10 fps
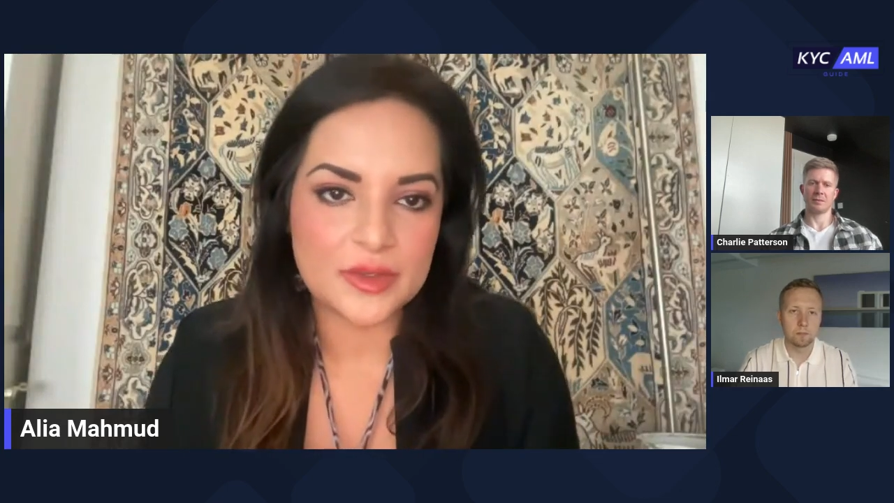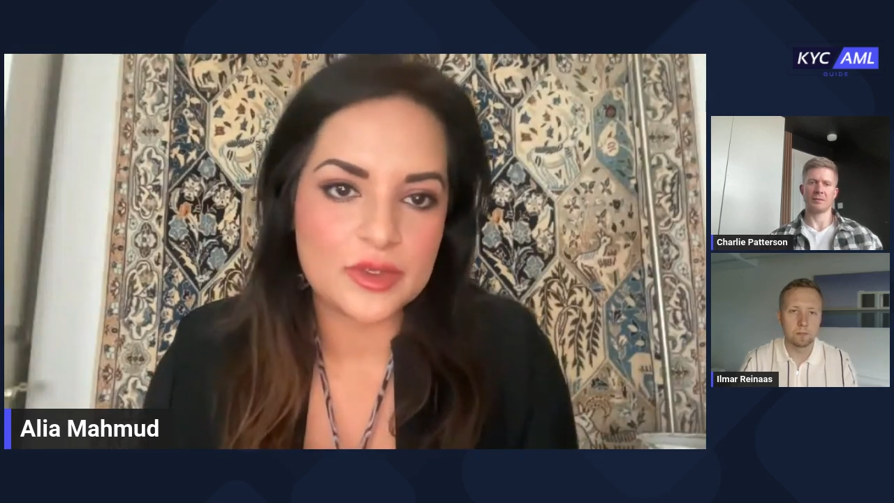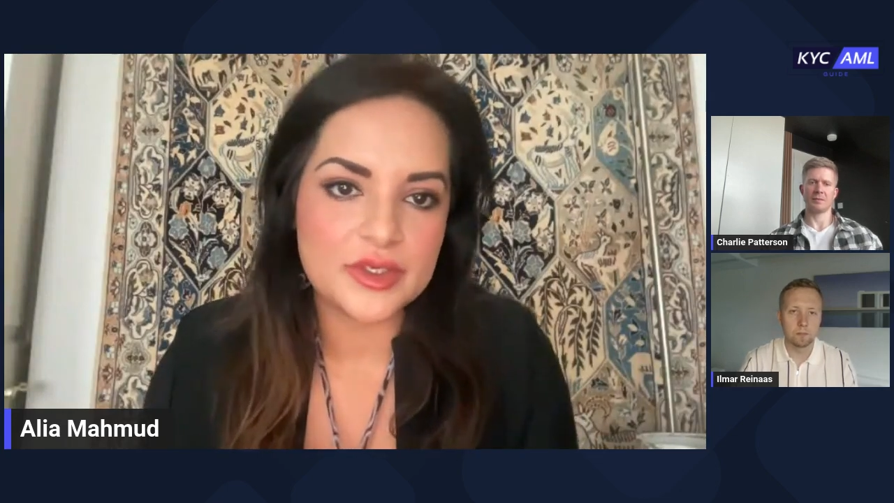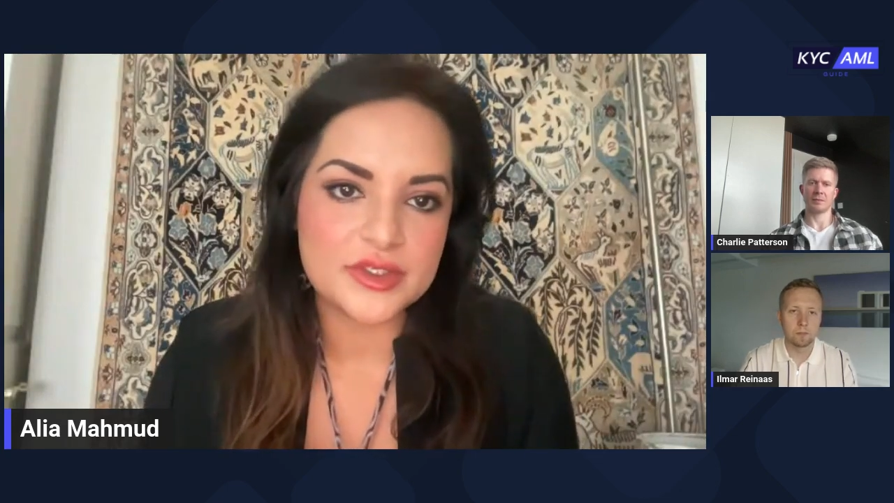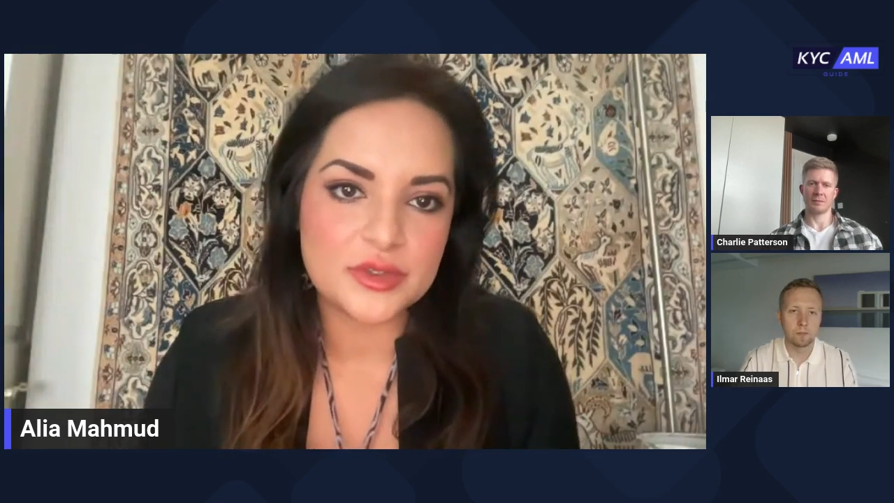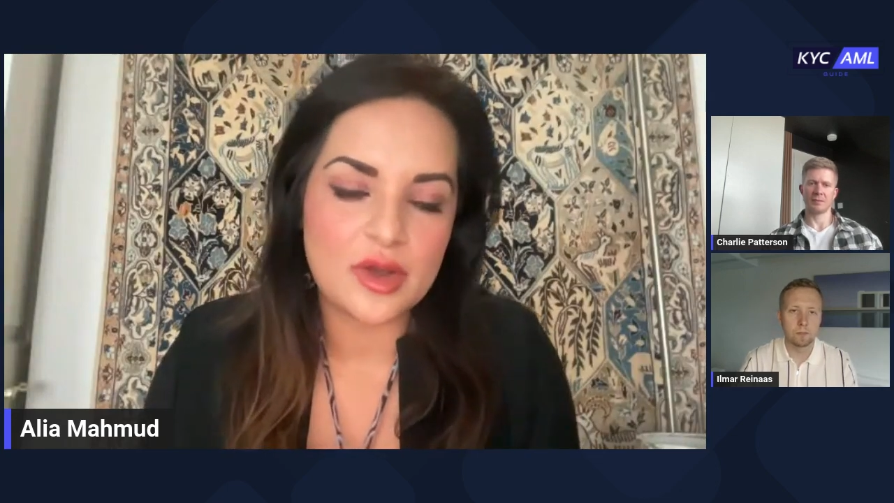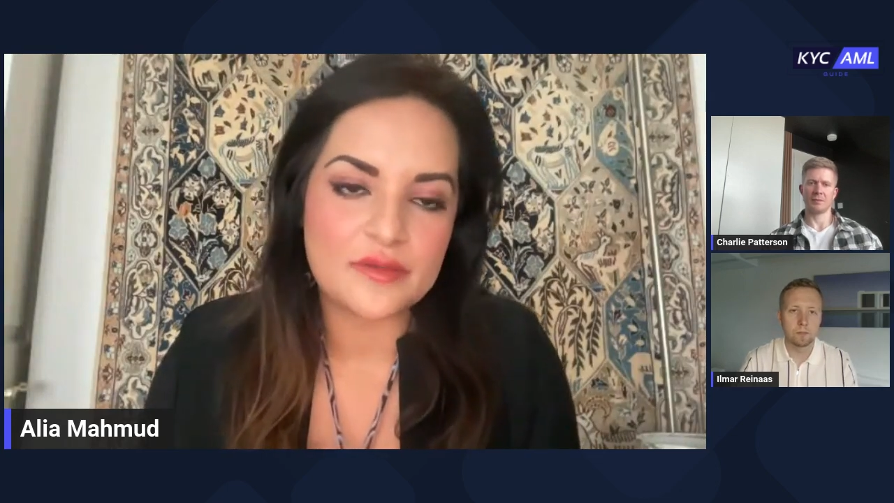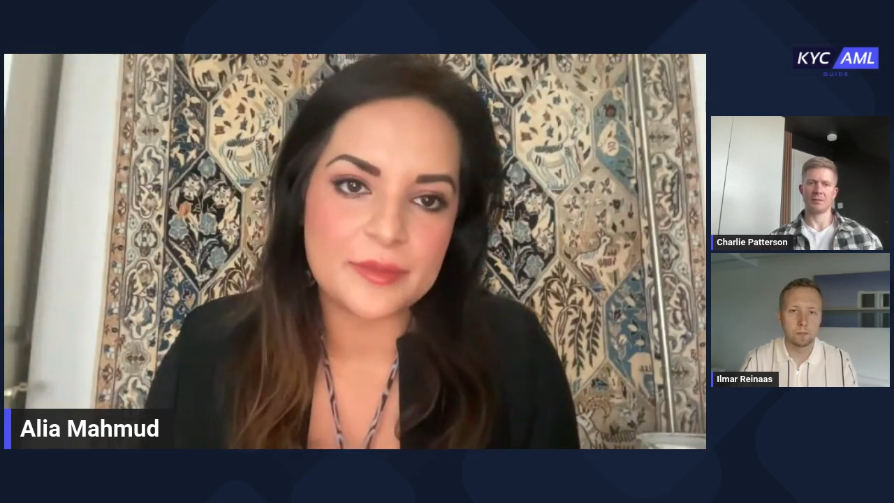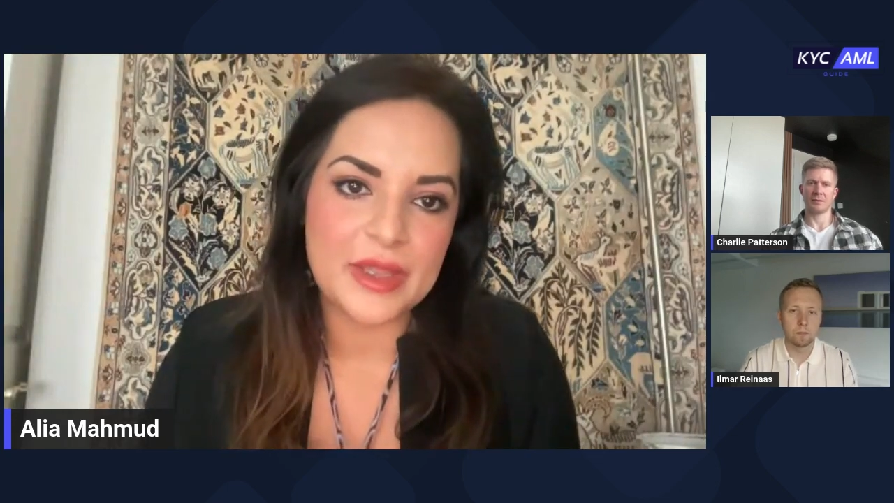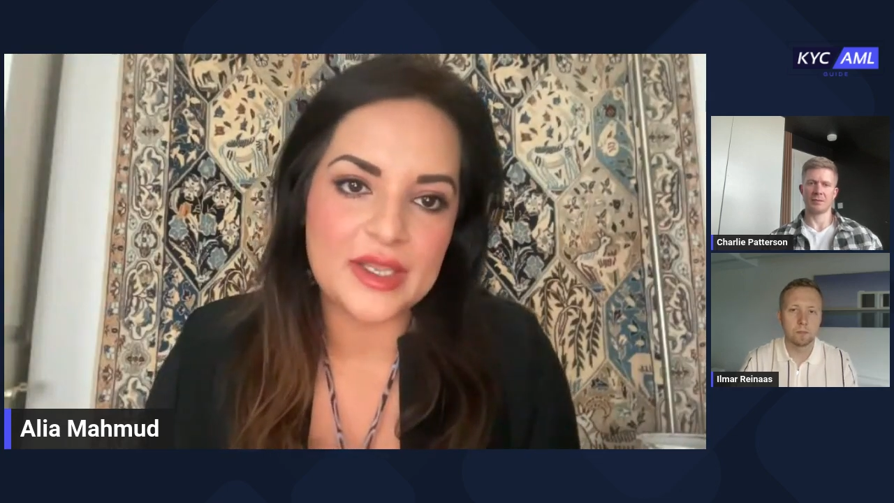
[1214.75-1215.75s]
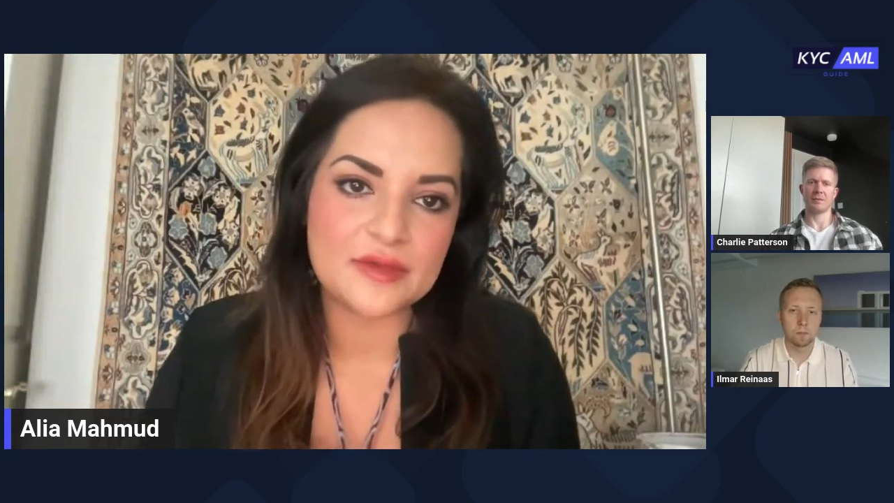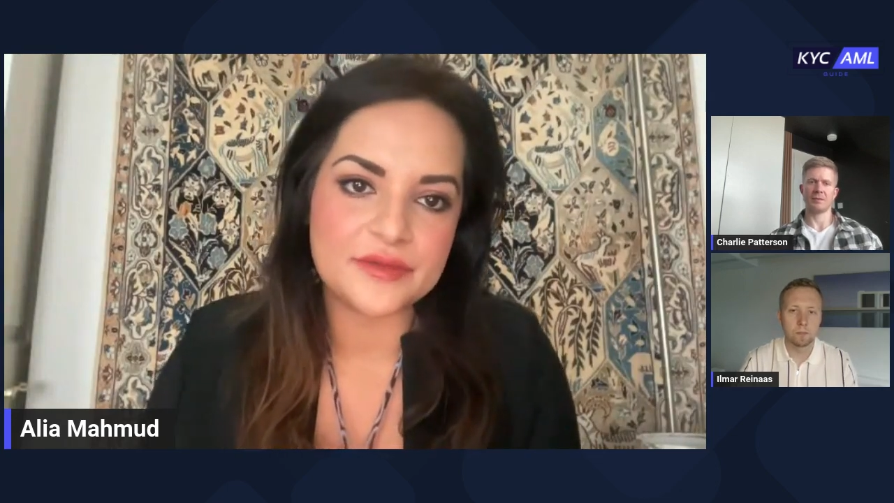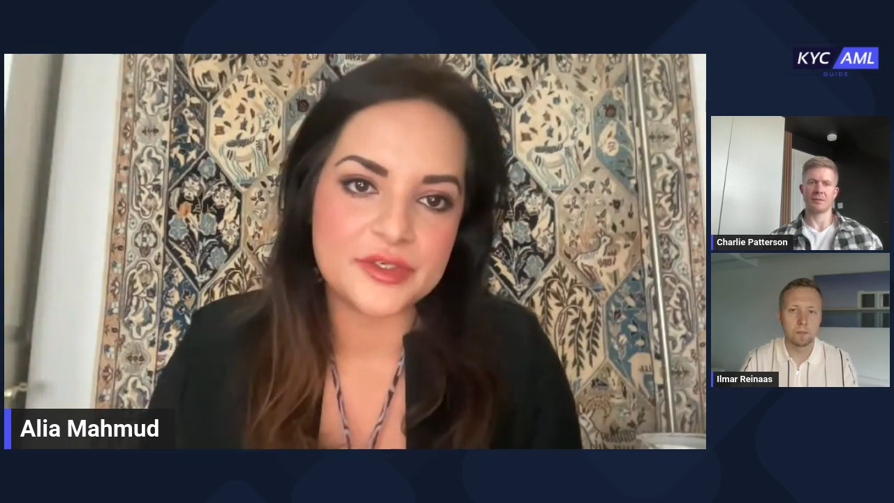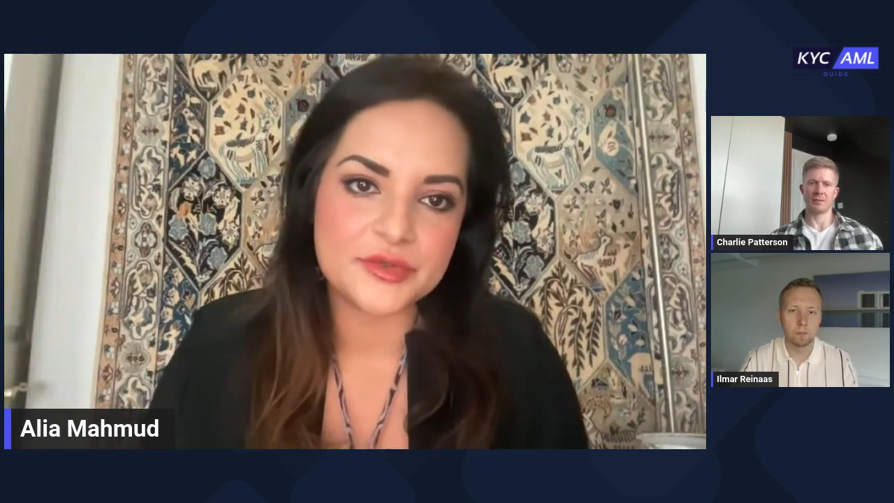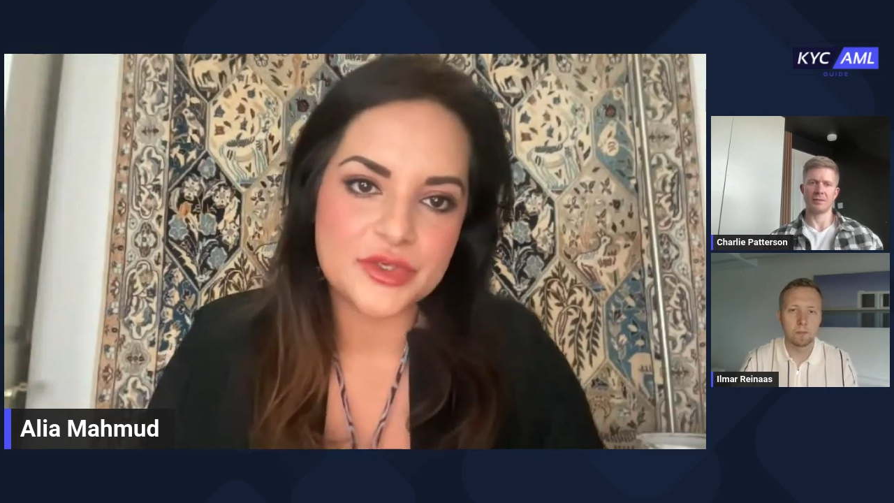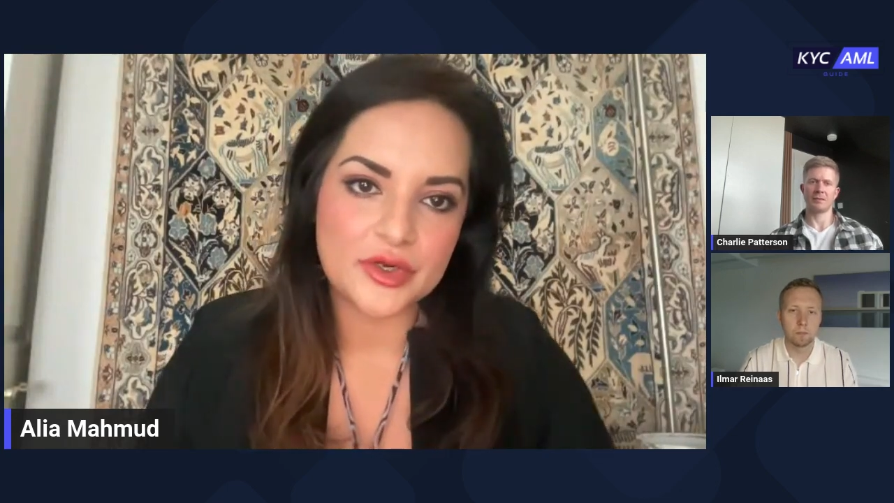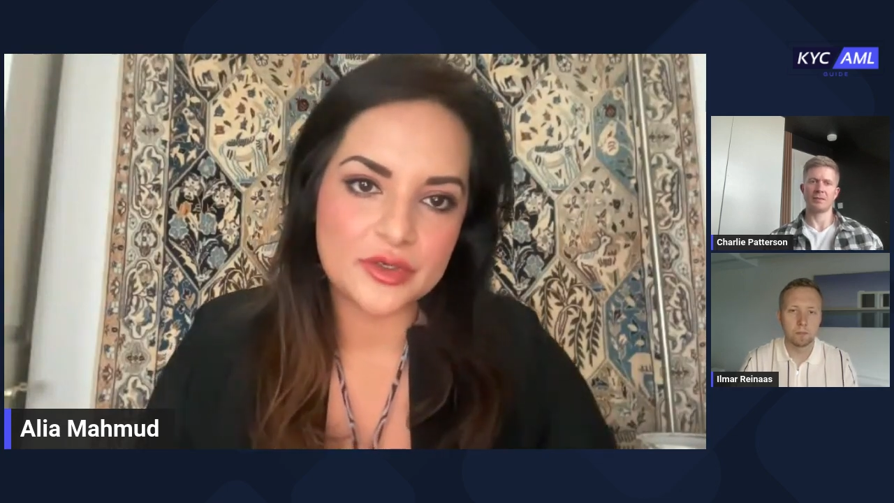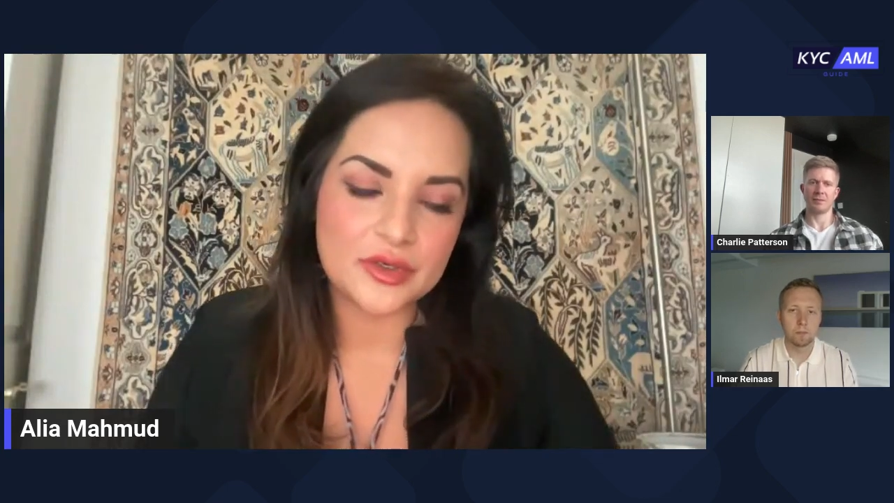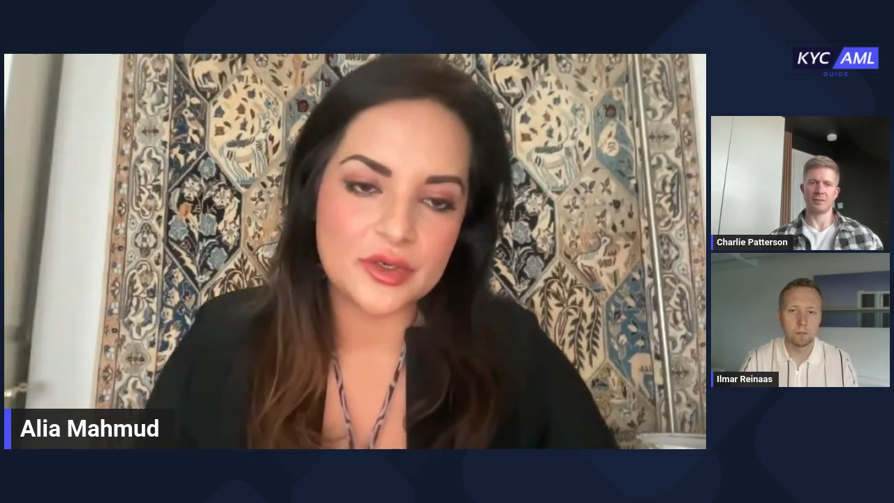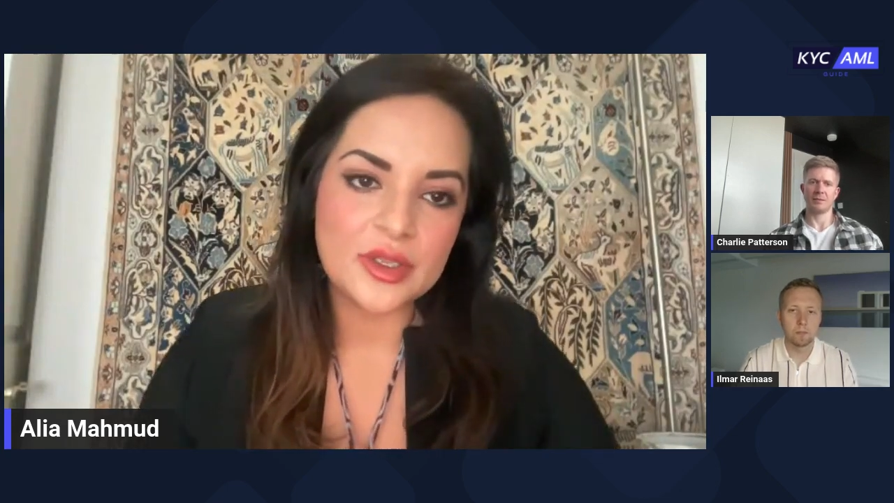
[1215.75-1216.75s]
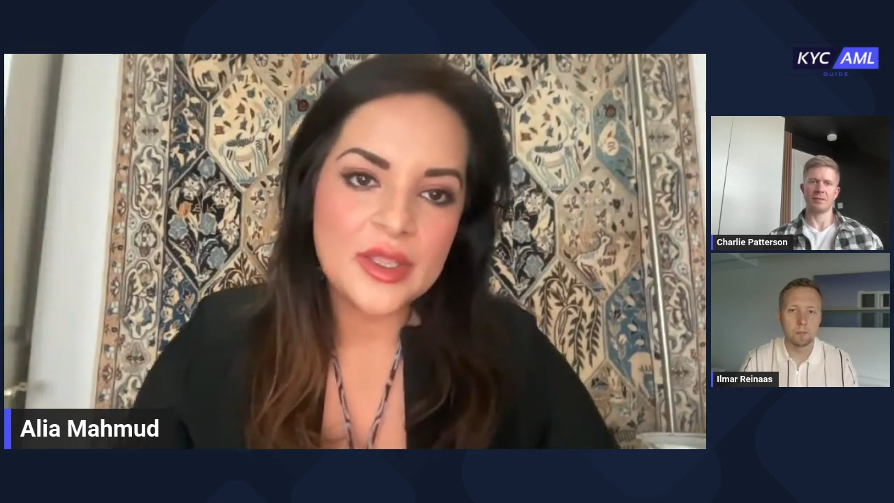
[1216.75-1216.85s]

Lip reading: want to do off the back of a news article.